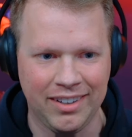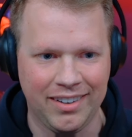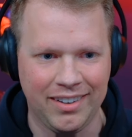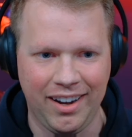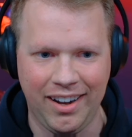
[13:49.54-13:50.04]

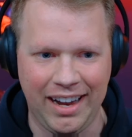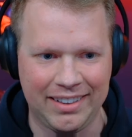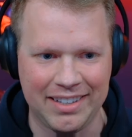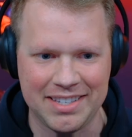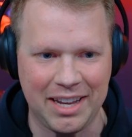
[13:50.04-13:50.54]
Yeah. Uh,
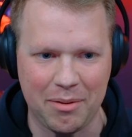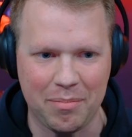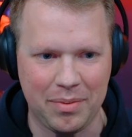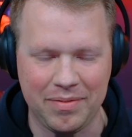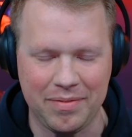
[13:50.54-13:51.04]
at this
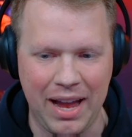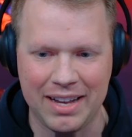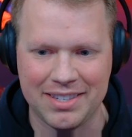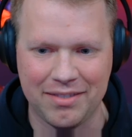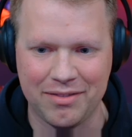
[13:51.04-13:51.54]
like b-
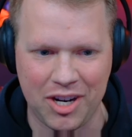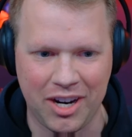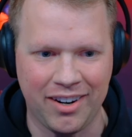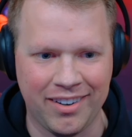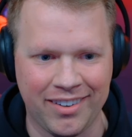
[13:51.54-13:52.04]
massive
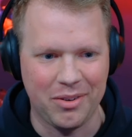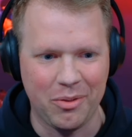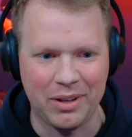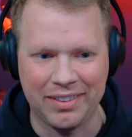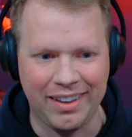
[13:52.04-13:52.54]
chair
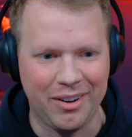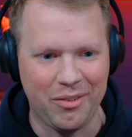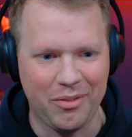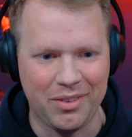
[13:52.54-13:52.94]
with a